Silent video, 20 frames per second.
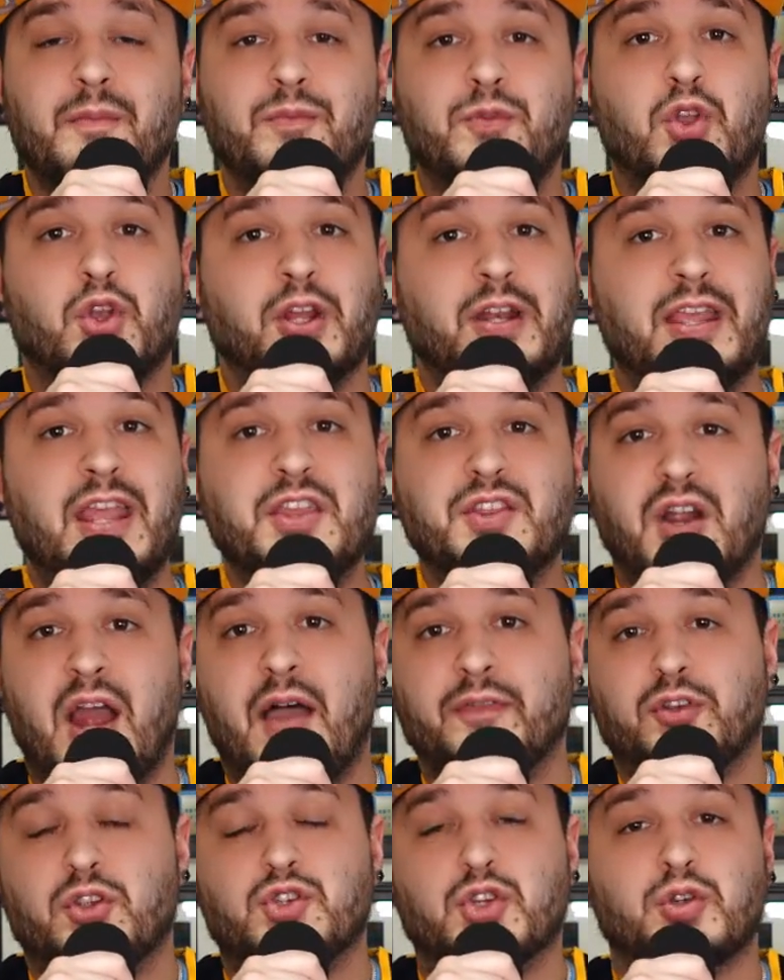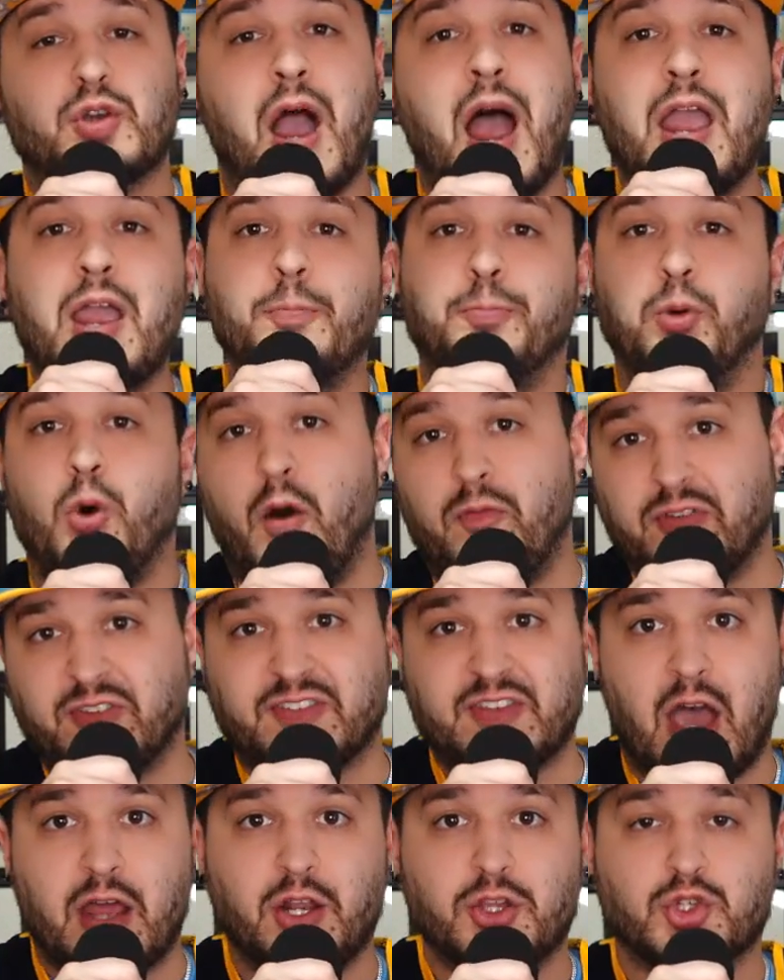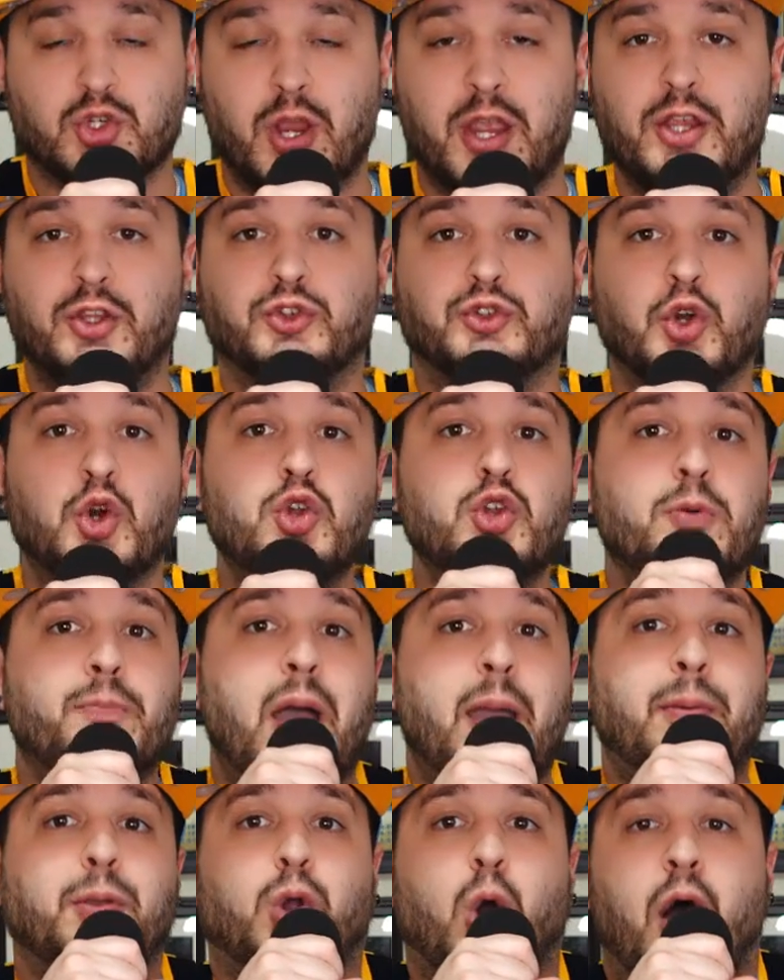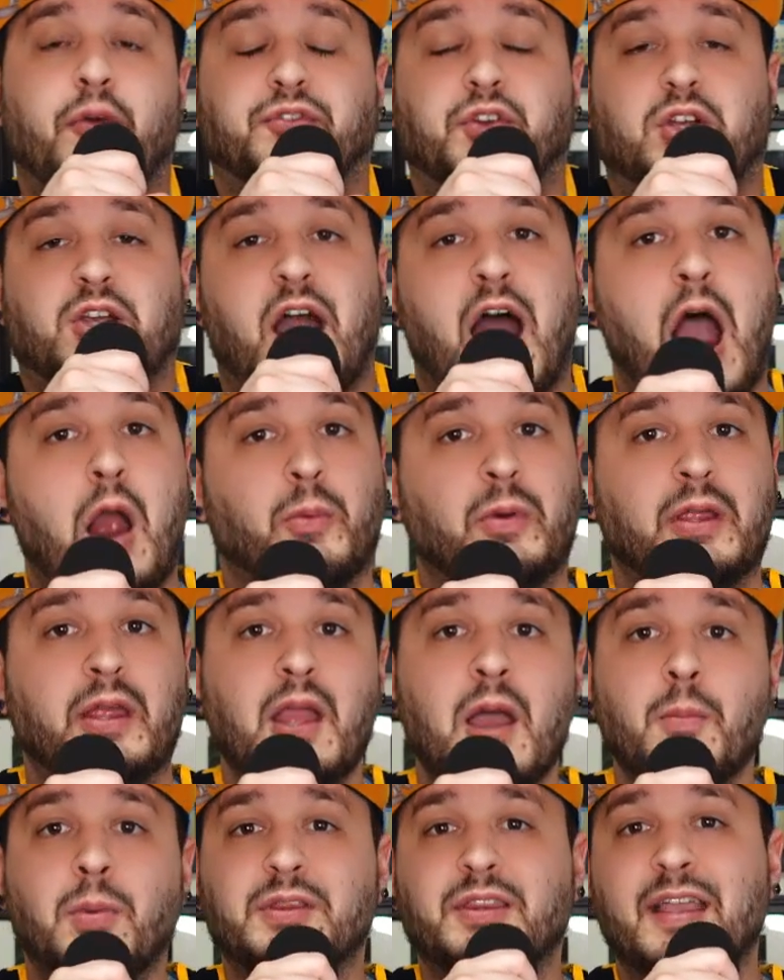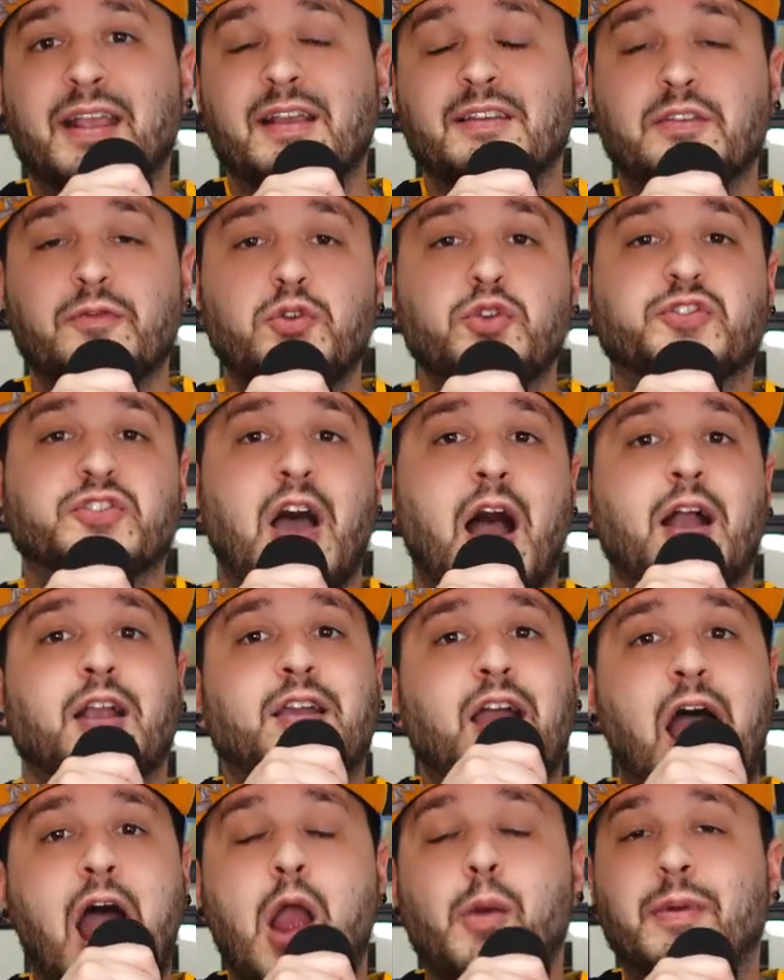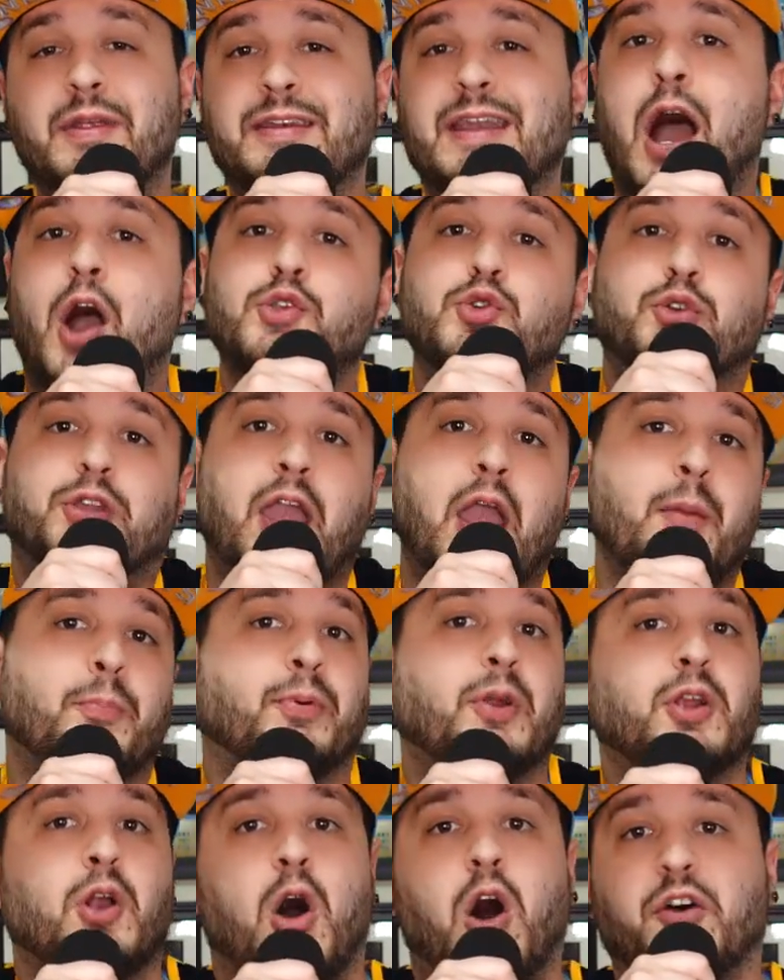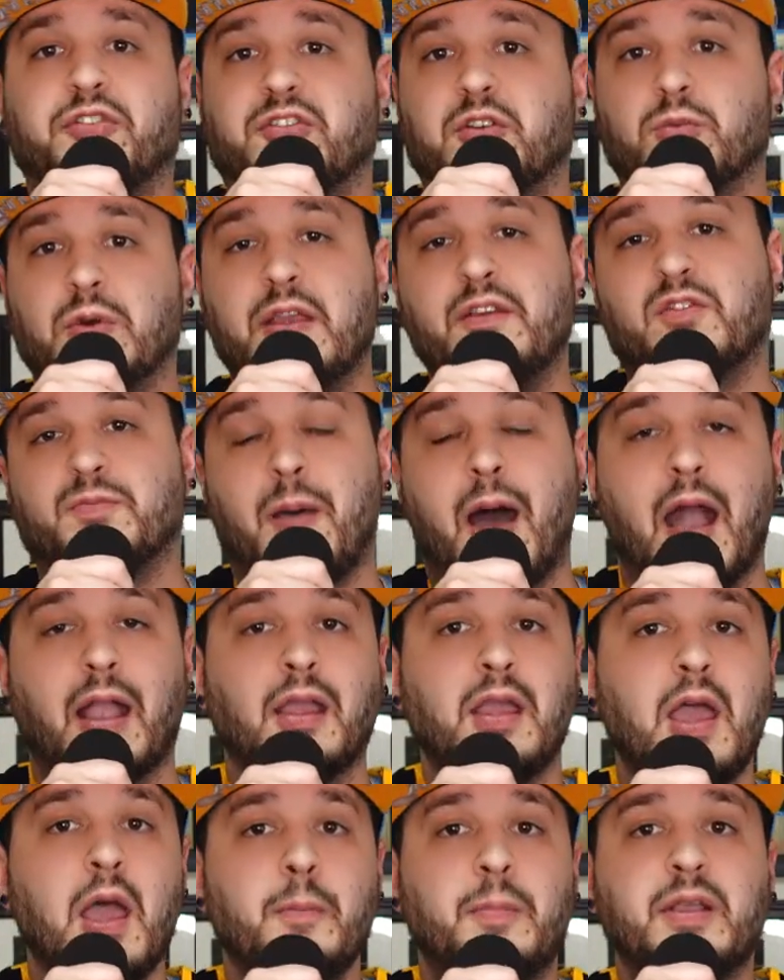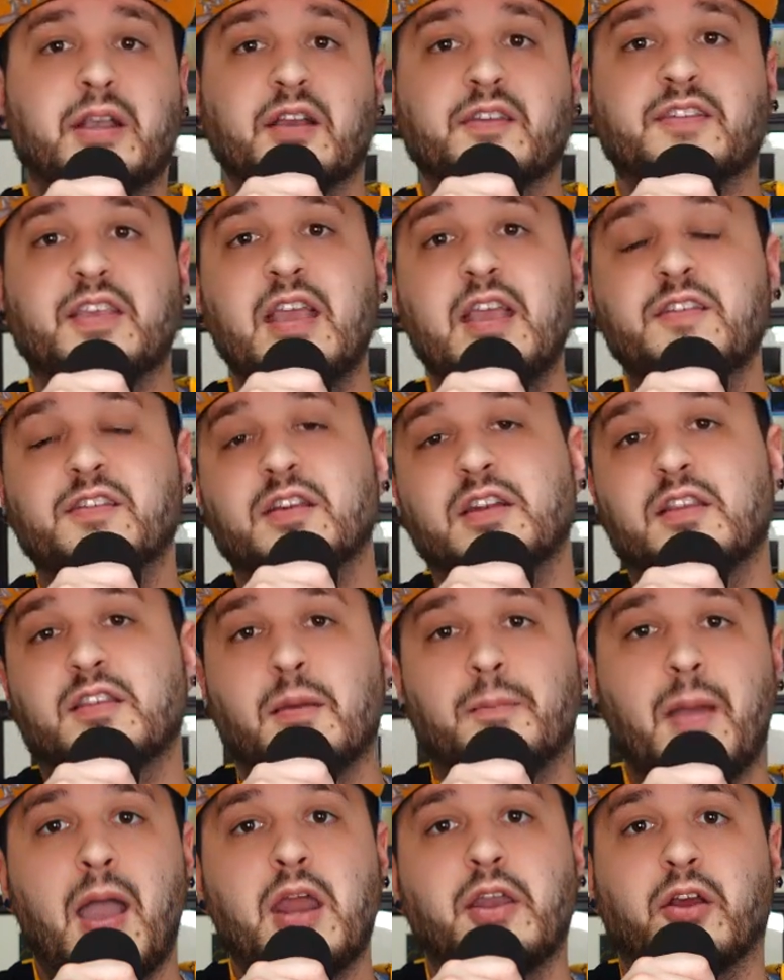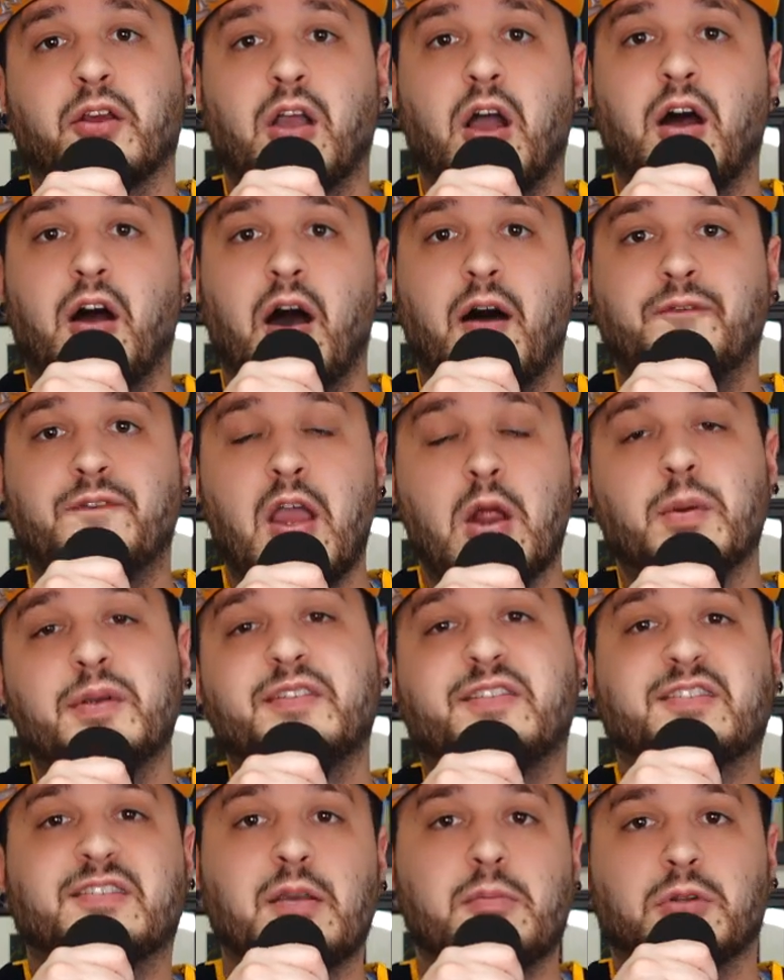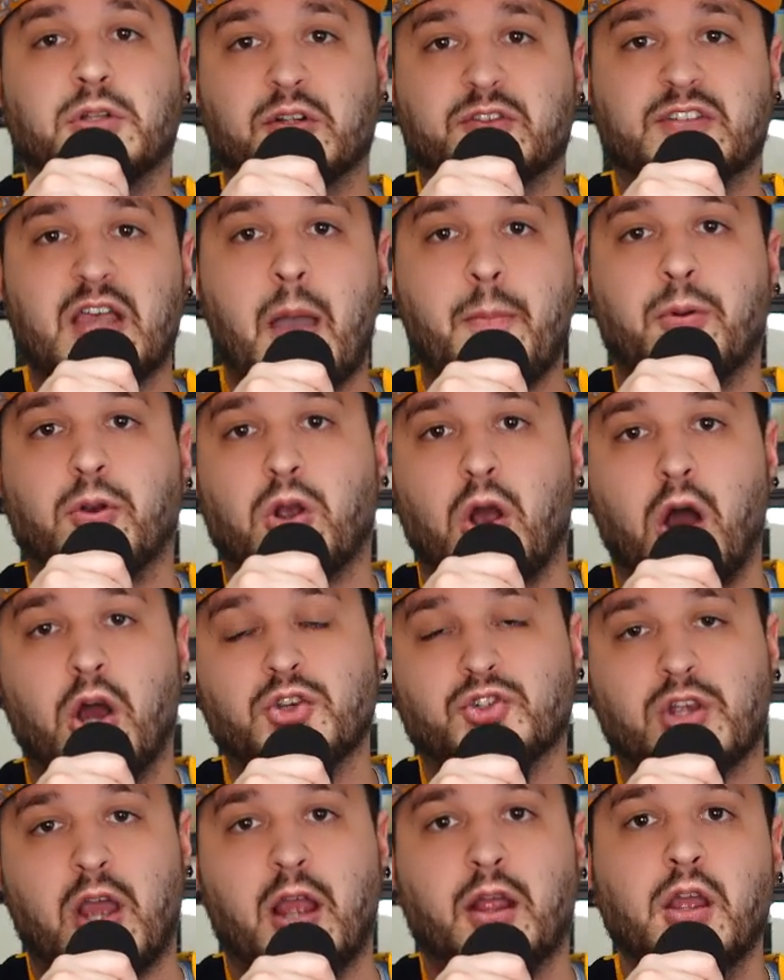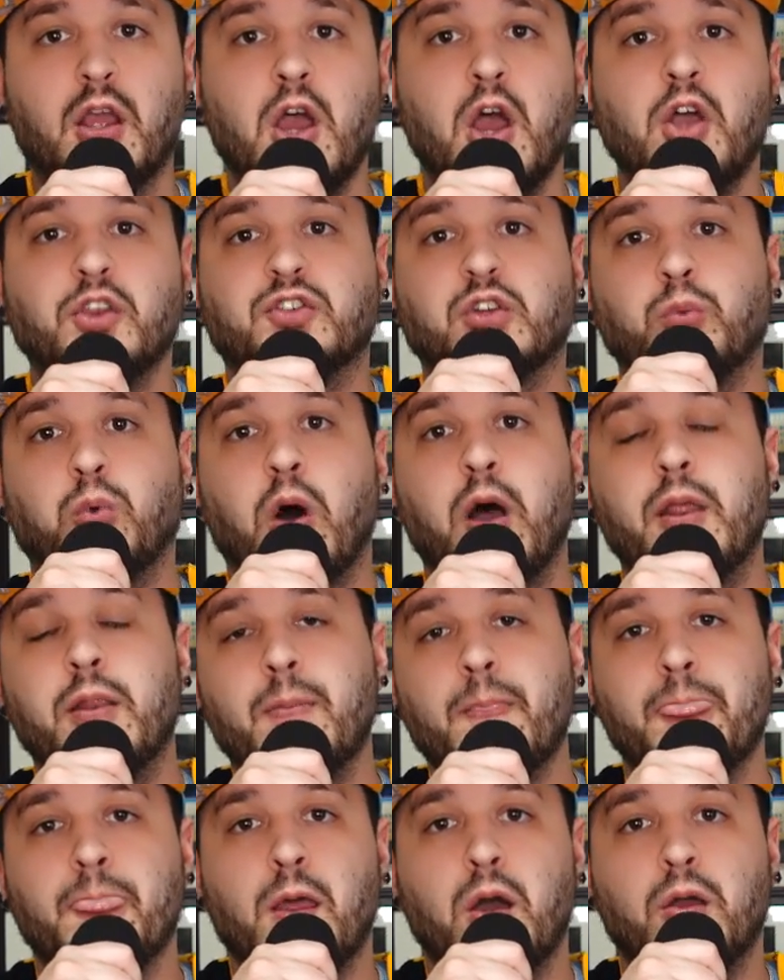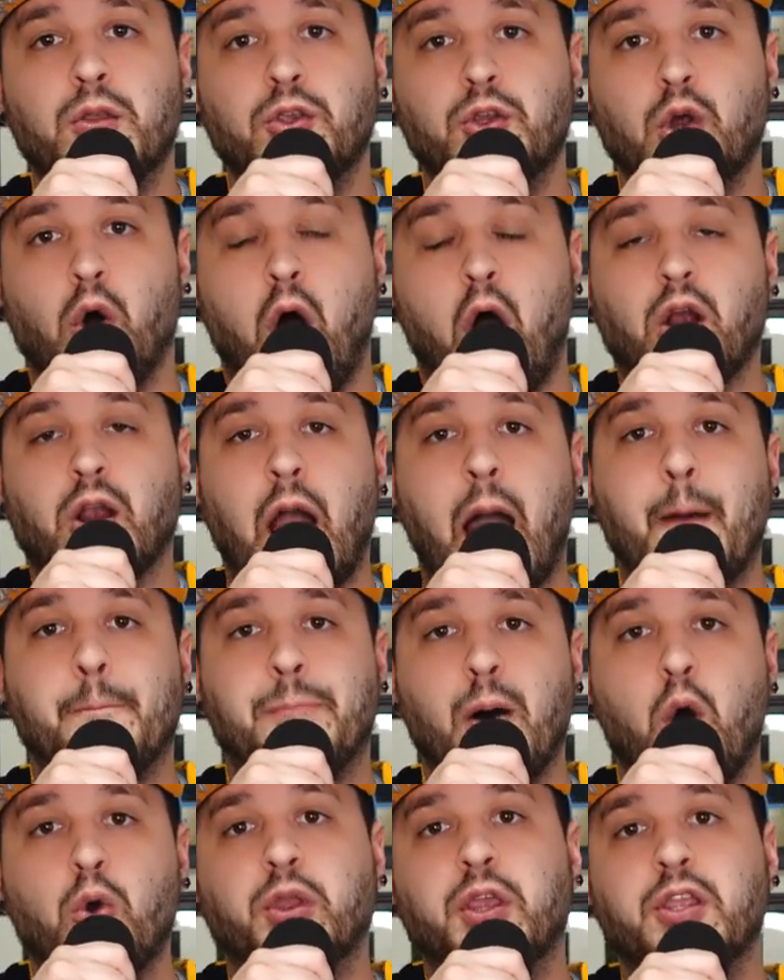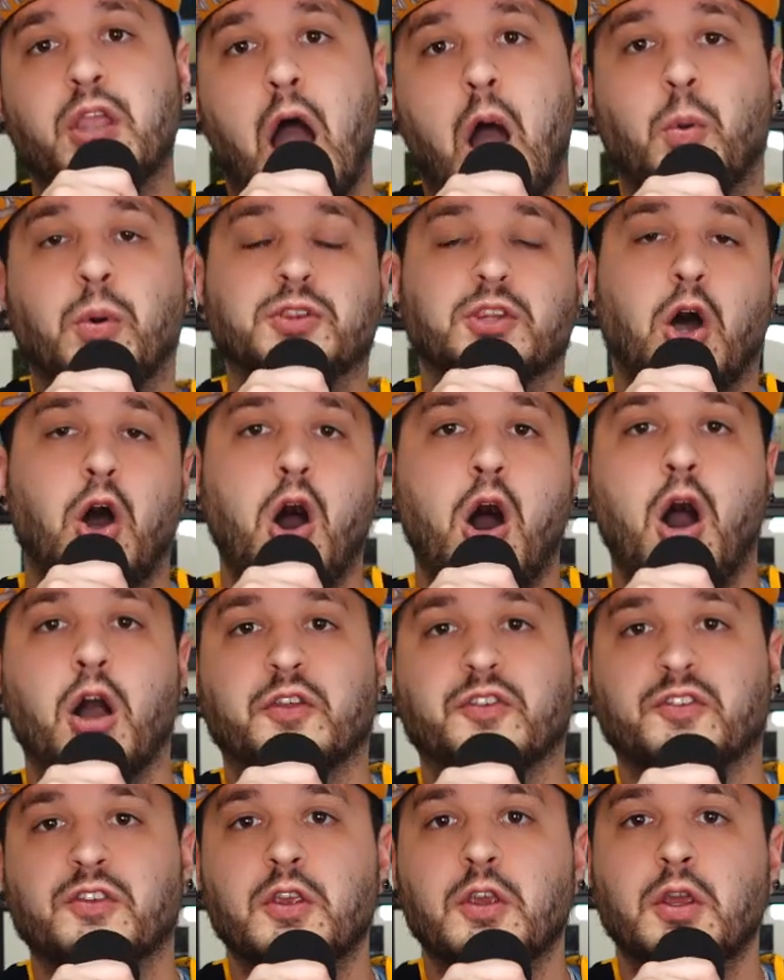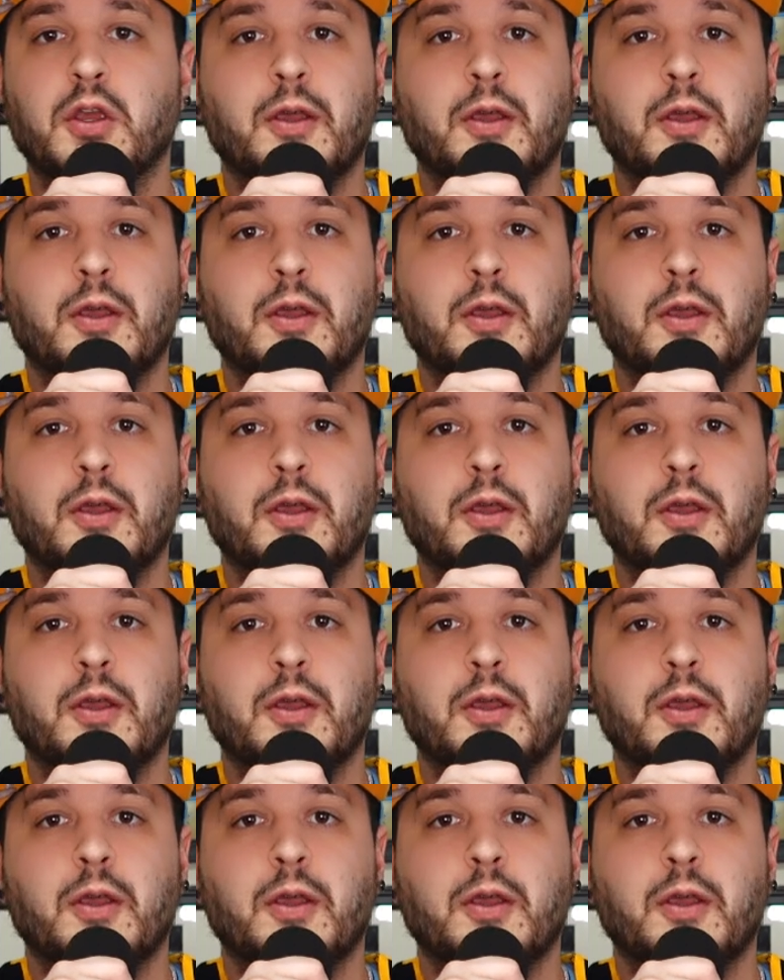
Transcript: You're going to either have to try and pull off a sign and trade. Do you maybe go after Kyrie? But the thing is, if you sign Kyrie, now you can't bring Austin Reeves back because he's going to demand a very similar type of contract to what, you know, our guy Bogey got with the Hawks.